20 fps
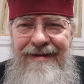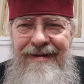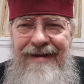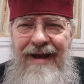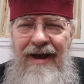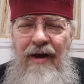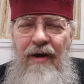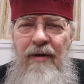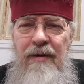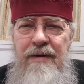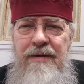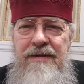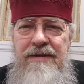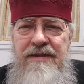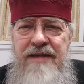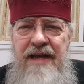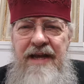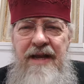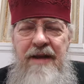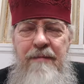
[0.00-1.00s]
Now,
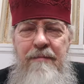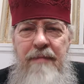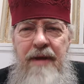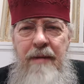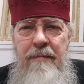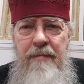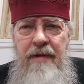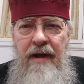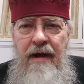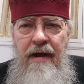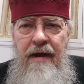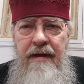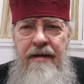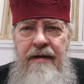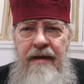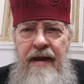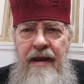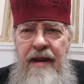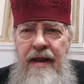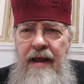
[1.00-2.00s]
Saint
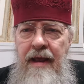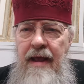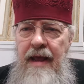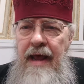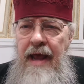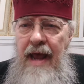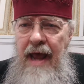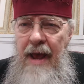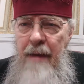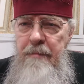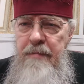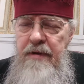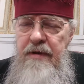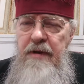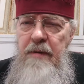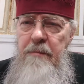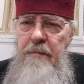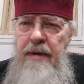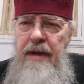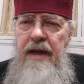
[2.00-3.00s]
Memnon happened
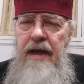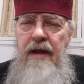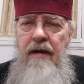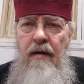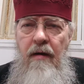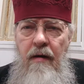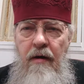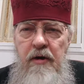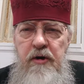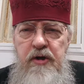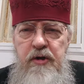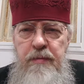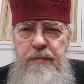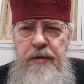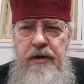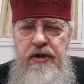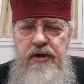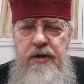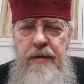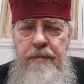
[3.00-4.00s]
to be
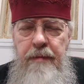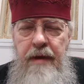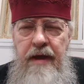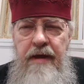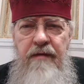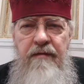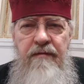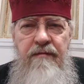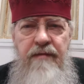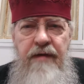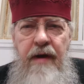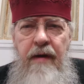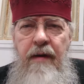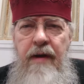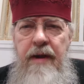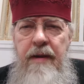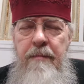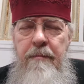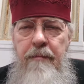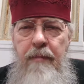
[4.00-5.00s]
Archbishop at a
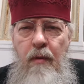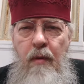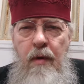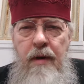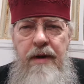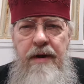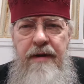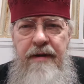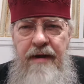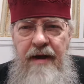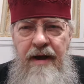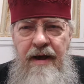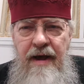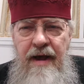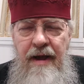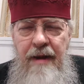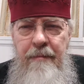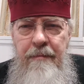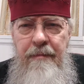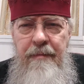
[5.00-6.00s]
very important
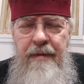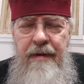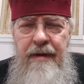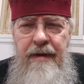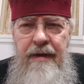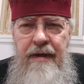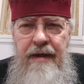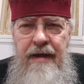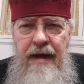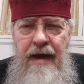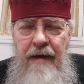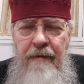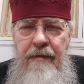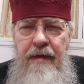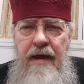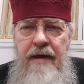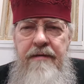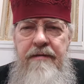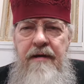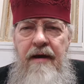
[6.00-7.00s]
time, and
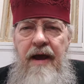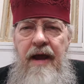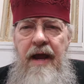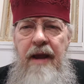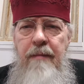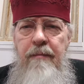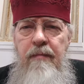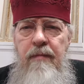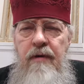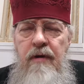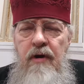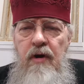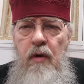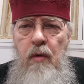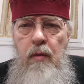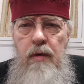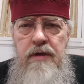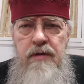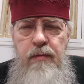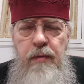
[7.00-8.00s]
that time
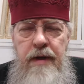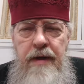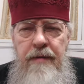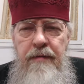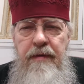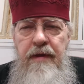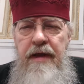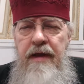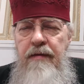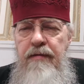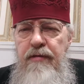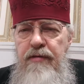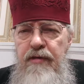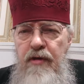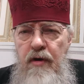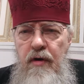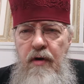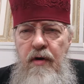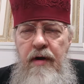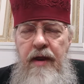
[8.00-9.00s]
was when the
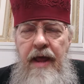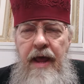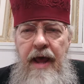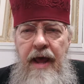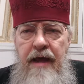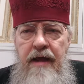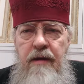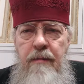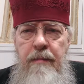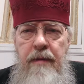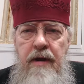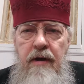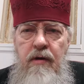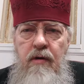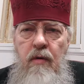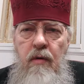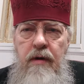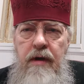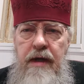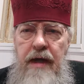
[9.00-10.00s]
Third
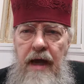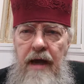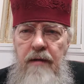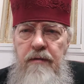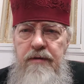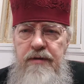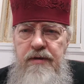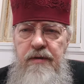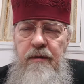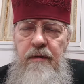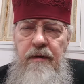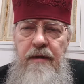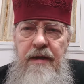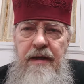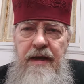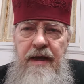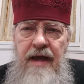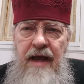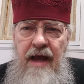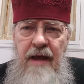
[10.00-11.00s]
Ecumenical Council
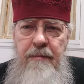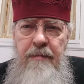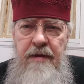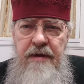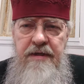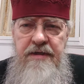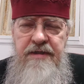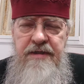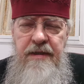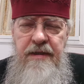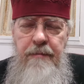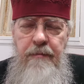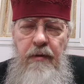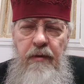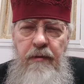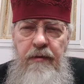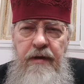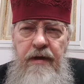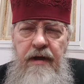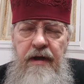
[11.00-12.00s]
had been
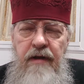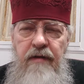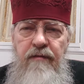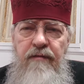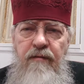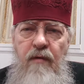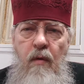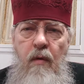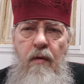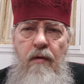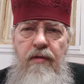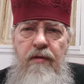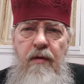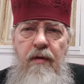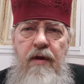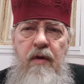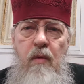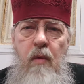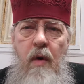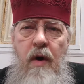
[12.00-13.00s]
assembled in
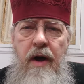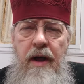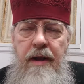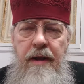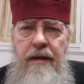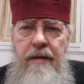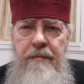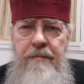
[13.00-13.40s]
431.